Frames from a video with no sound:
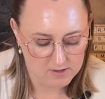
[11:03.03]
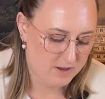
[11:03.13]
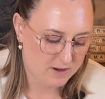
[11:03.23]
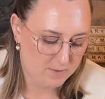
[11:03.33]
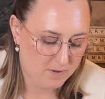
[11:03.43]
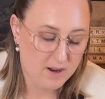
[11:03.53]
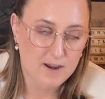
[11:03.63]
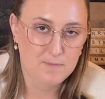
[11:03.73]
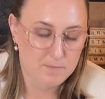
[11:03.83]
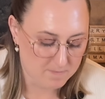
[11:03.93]
And I made
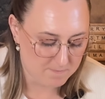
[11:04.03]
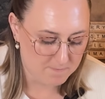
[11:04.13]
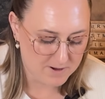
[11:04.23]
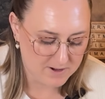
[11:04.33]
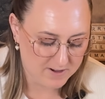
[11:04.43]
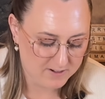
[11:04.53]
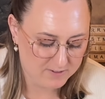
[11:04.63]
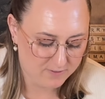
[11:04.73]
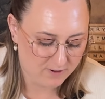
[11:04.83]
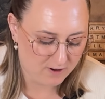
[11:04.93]
beanies
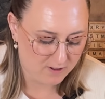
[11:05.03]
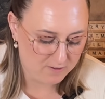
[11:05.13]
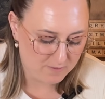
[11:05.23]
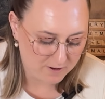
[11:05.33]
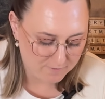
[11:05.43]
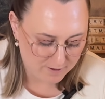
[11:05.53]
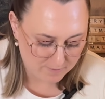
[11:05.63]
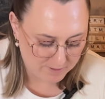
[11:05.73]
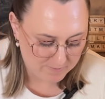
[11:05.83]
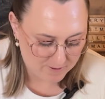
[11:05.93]
for all of my
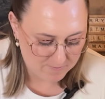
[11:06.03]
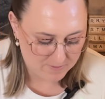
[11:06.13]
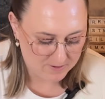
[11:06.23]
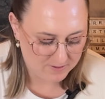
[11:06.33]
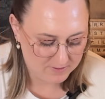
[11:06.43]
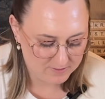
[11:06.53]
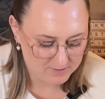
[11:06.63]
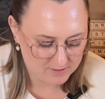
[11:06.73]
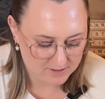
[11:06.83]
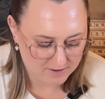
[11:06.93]
family members
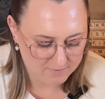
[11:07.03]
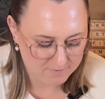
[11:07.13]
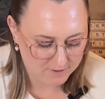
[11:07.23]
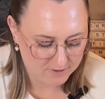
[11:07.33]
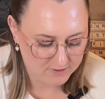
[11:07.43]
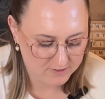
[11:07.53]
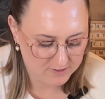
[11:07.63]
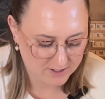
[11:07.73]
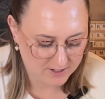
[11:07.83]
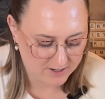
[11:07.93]
that first
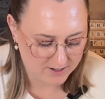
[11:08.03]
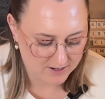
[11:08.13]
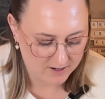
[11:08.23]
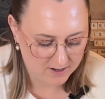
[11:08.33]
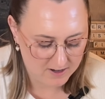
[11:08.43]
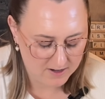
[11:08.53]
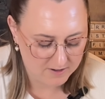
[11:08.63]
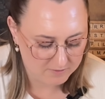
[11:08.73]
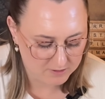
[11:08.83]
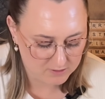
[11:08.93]
year, and
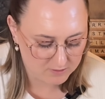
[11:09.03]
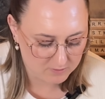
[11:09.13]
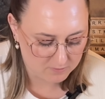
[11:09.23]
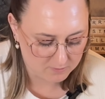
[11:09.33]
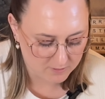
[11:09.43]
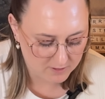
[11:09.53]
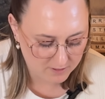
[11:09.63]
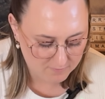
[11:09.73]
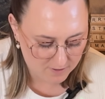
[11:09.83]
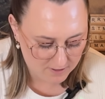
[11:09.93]
it was really
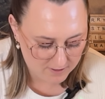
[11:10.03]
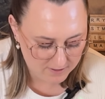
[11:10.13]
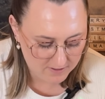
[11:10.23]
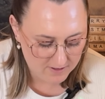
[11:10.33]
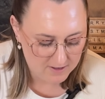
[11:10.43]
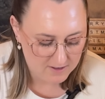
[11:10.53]
fun.